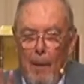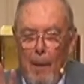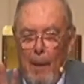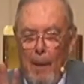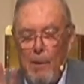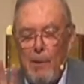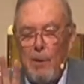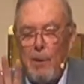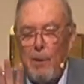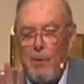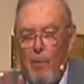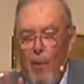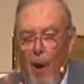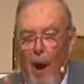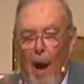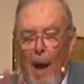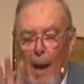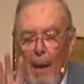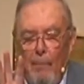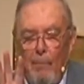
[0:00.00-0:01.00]

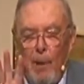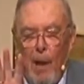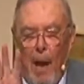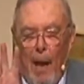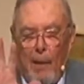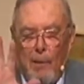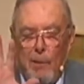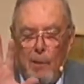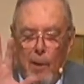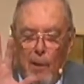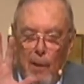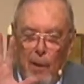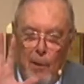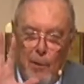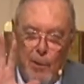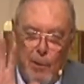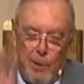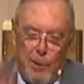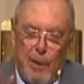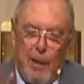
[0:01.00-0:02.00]
inscribed onto
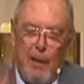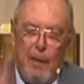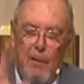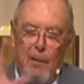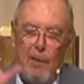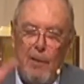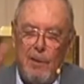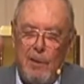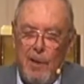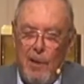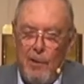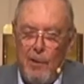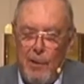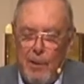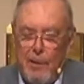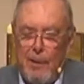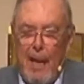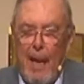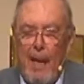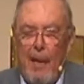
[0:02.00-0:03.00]
their shields, their
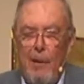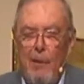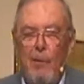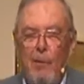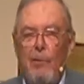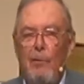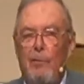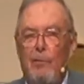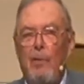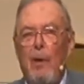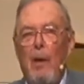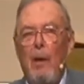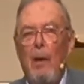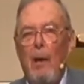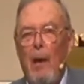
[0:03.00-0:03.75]
standards.